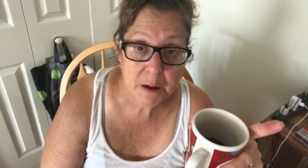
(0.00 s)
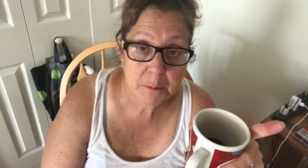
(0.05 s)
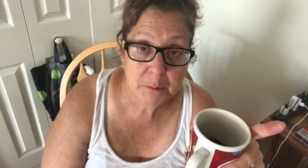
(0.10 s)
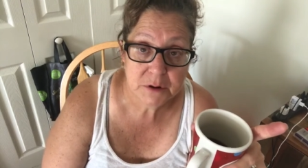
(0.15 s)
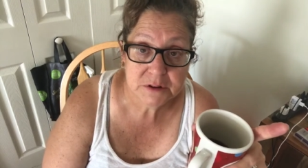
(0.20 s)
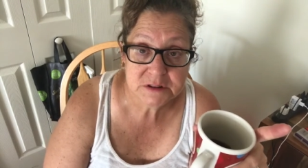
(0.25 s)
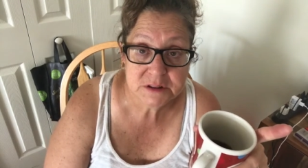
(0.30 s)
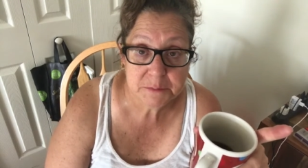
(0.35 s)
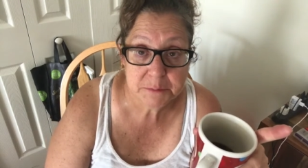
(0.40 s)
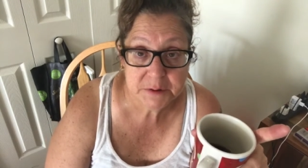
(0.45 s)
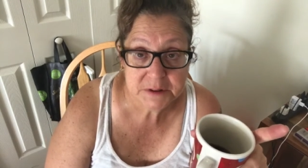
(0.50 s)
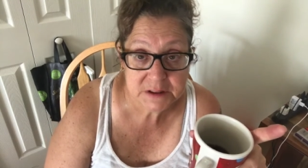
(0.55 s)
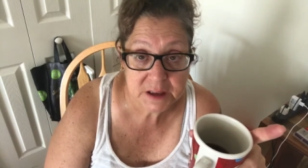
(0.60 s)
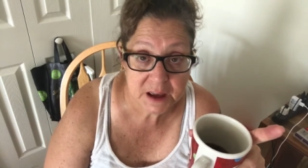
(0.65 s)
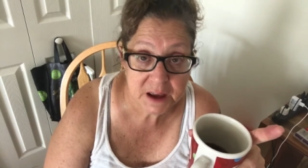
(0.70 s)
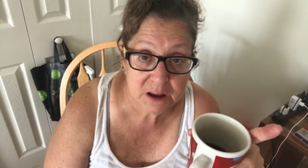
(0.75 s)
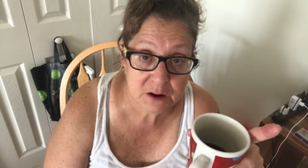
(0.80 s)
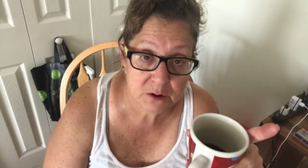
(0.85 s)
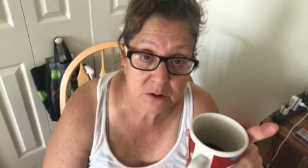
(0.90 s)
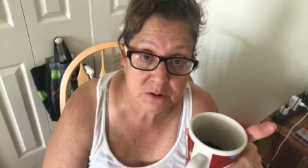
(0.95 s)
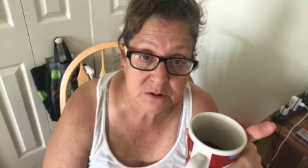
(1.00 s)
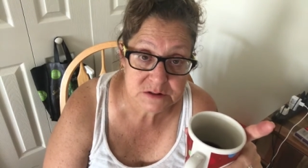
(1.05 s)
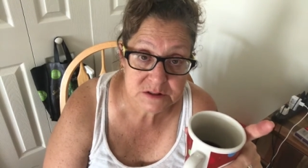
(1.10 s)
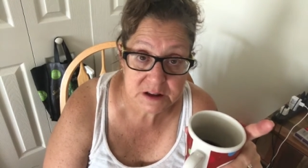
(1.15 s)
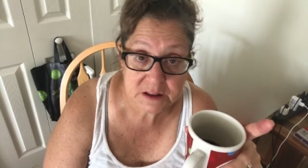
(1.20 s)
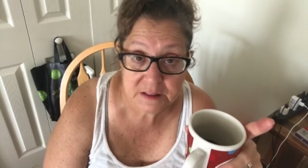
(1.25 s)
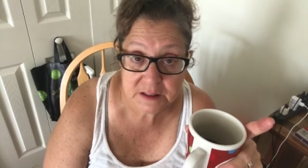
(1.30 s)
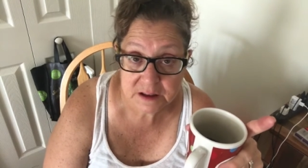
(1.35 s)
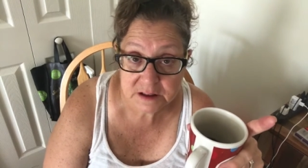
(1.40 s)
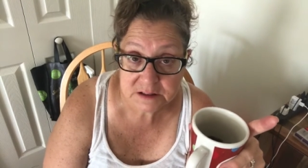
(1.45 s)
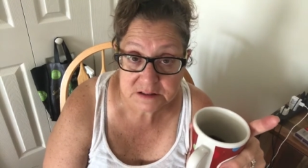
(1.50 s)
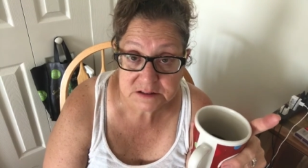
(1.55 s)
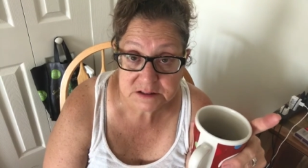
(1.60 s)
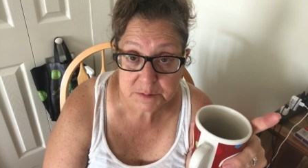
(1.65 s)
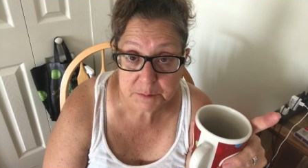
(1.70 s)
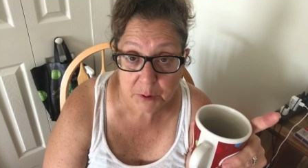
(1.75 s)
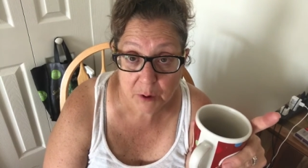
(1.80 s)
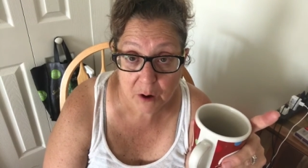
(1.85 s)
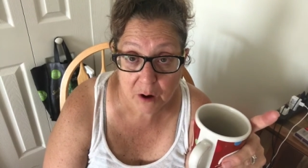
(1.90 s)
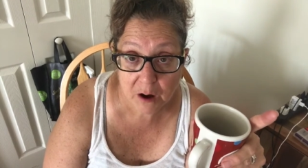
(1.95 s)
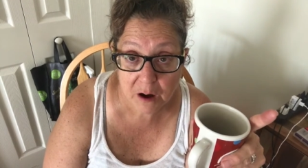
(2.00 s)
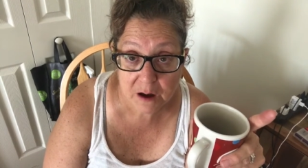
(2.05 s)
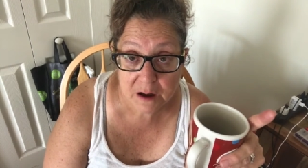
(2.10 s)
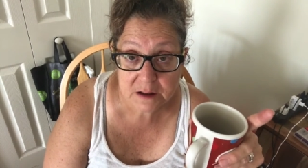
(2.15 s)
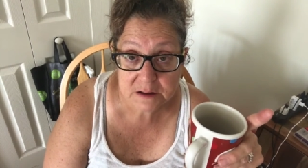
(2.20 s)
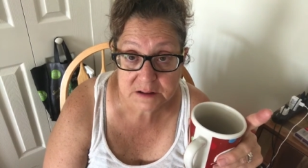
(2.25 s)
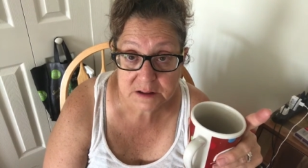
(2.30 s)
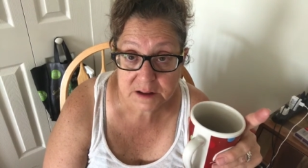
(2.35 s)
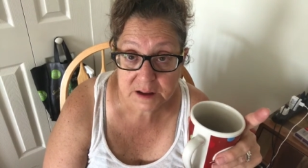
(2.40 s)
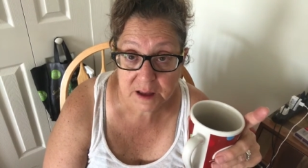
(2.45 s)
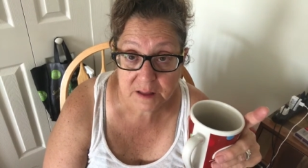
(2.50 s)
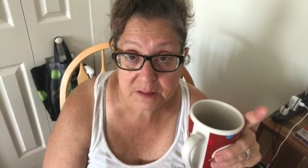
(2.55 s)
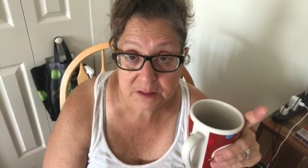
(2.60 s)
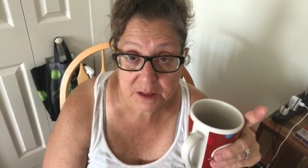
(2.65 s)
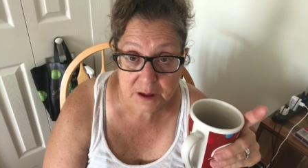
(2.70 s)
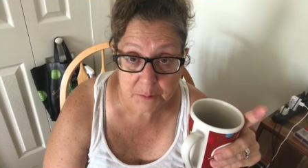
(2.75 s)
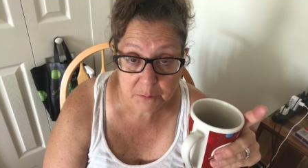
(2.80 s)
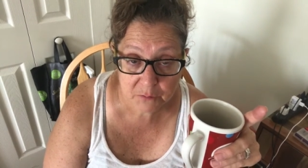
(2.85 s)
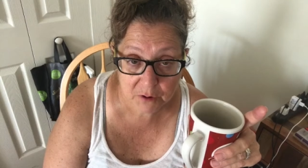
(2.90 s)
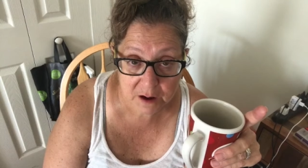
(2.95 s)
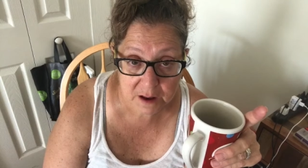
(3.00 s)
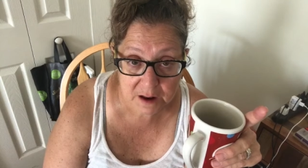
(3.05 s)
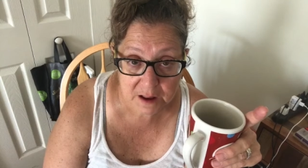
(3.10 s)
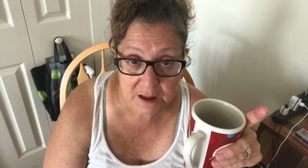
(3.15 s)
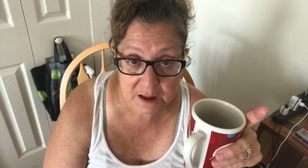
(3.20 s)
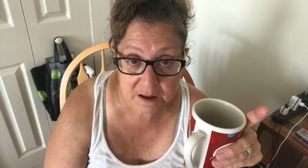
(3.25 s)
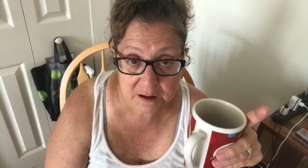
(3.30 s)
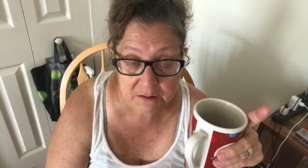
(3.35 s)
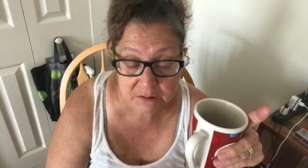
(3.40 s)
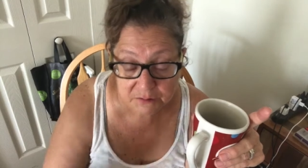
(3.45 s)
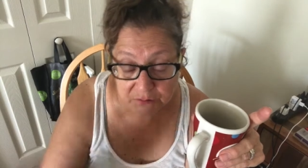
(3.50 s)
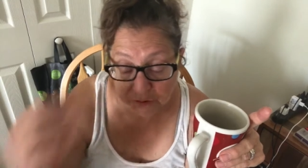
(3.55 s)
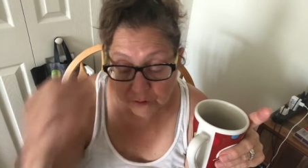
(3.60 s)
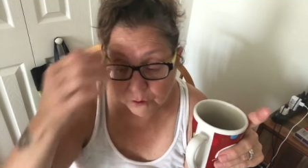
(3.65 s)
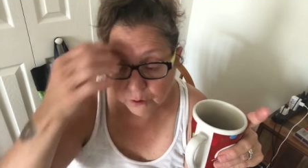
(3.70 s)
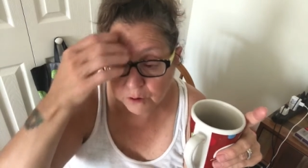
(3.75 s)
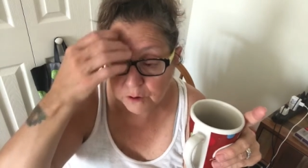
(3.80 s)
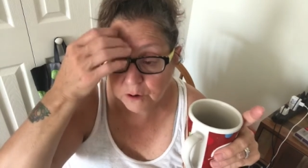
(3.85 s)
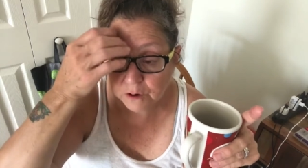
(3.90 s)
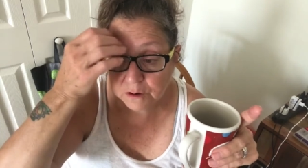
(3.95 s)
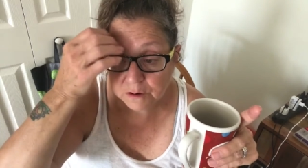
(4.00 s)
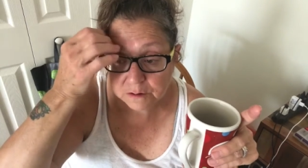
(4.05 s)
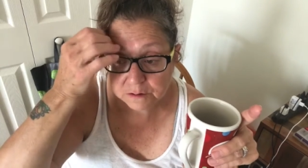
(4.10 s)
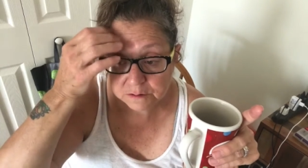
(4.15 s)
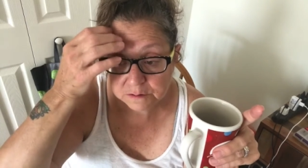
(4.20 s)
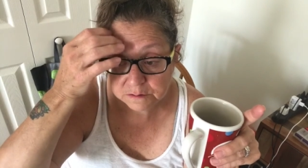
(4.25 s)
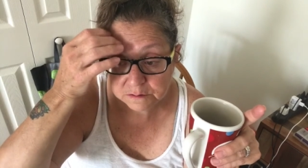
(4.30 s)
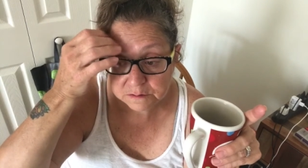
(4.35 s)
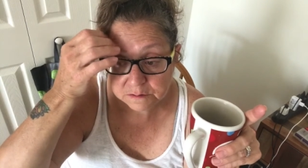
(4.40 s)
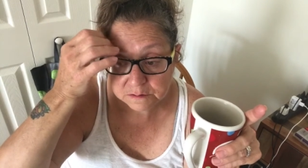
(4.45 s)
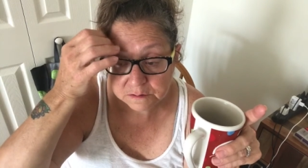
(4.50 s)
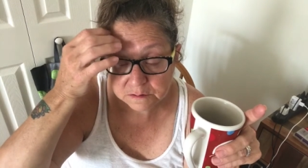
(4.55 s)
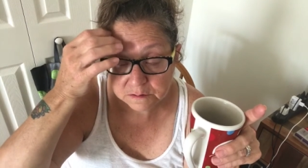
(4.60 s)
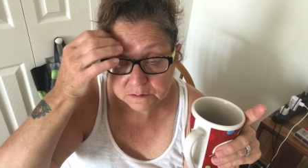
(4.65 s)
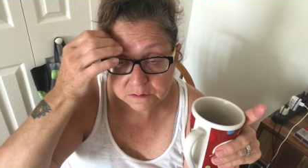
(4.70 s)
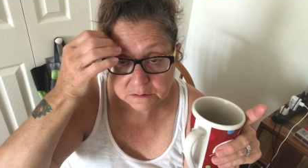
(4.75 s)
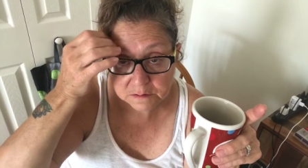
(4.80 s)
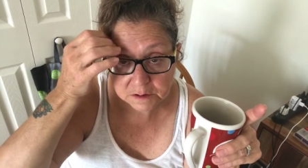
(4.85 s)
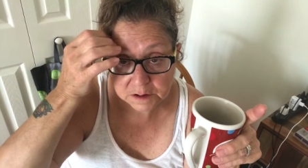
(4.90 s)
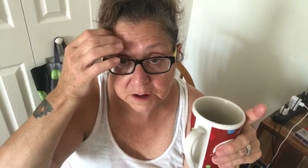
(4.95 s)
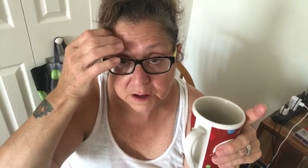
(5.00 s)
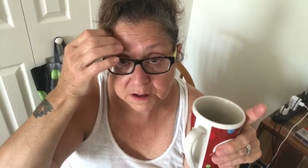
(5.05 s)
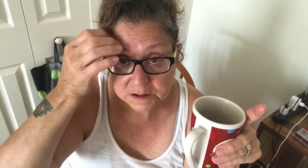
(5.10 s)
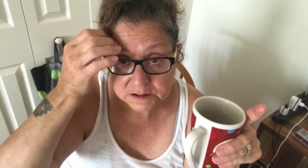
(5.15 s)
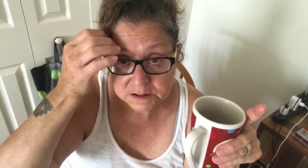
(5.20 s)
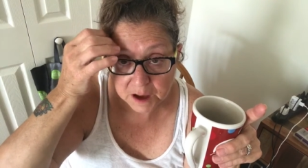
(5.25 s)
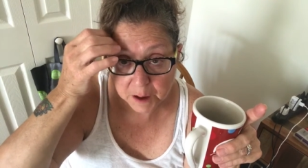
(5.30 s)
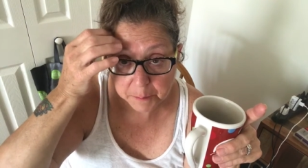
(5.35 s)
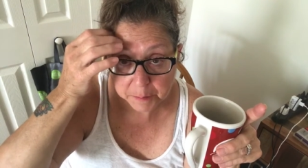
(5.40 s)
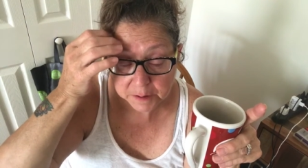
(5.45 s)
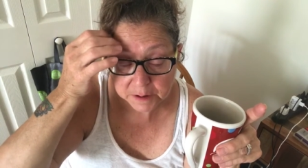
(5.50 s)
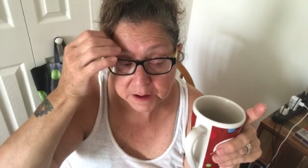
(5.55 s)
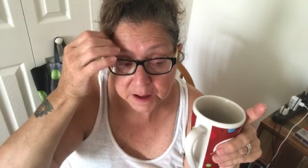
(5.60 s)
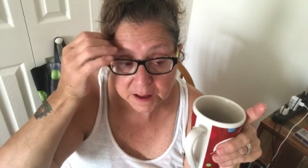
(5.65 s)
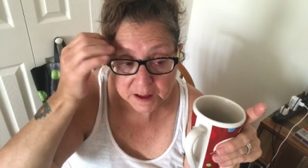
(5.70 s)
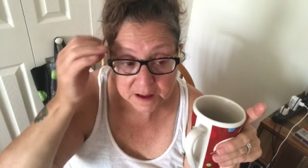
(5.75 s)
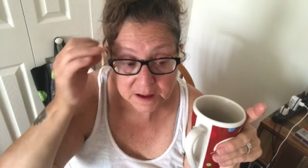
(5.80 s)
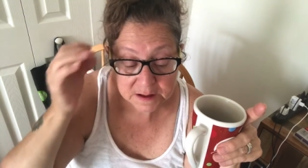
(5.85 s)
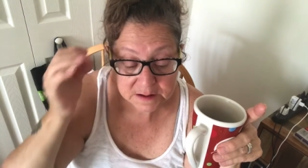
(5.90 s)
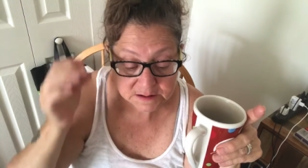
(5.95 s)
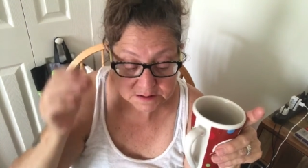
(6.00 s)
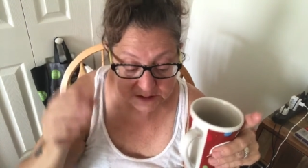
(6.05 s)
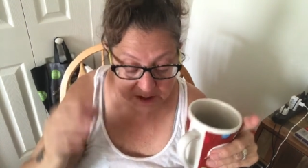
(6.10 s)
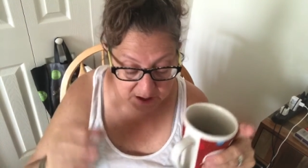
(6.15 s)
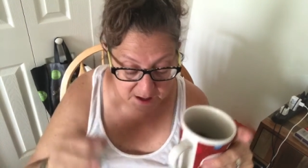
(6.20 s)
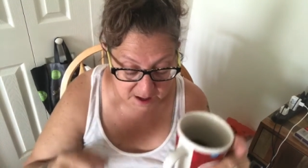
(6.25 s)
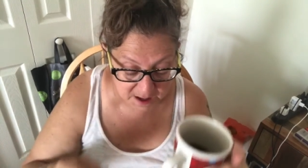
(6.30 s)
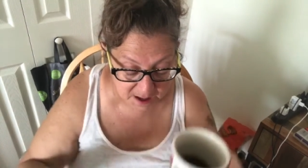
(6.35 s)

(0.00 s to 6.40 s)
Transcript: put some potatoes in the Instant Pot to get them ready for the next couple of days.